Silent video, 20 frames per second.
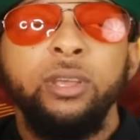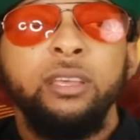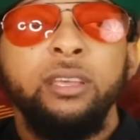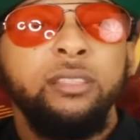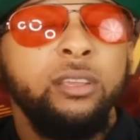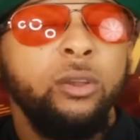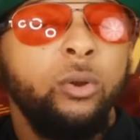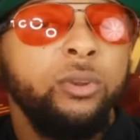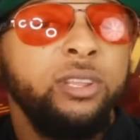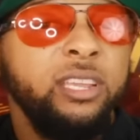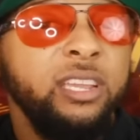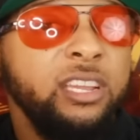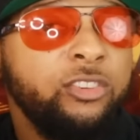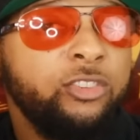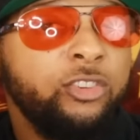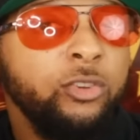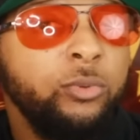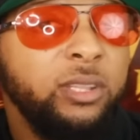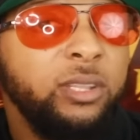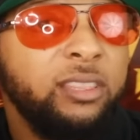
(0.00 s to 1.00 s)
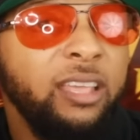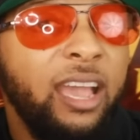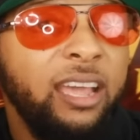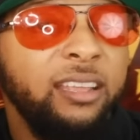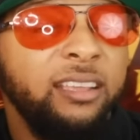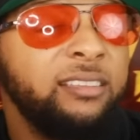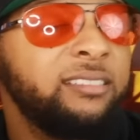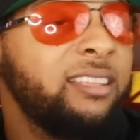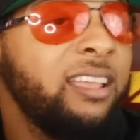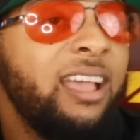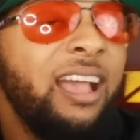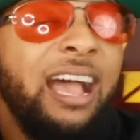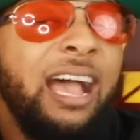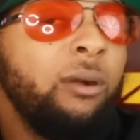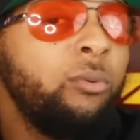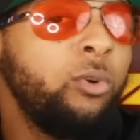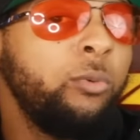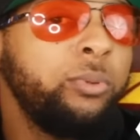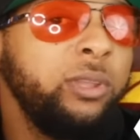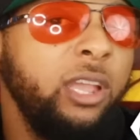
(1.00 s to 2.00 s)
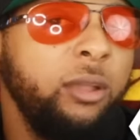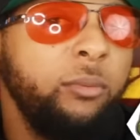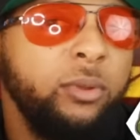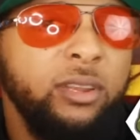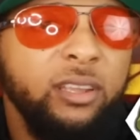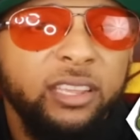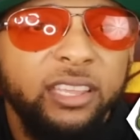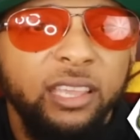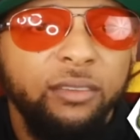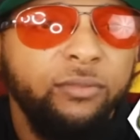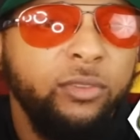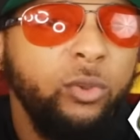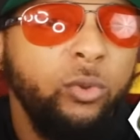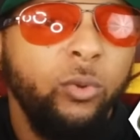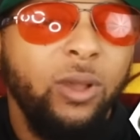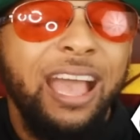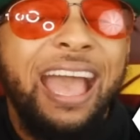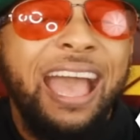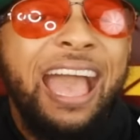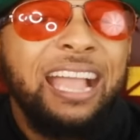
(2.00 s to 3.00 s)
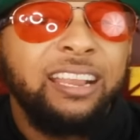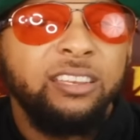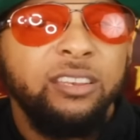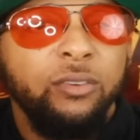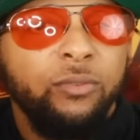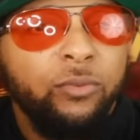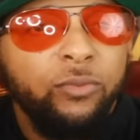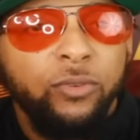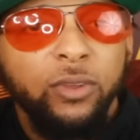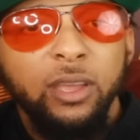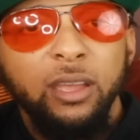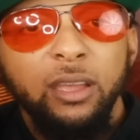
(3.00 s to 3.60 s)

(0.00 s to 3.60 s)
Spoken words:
The only issue with that is I won't be able to give you active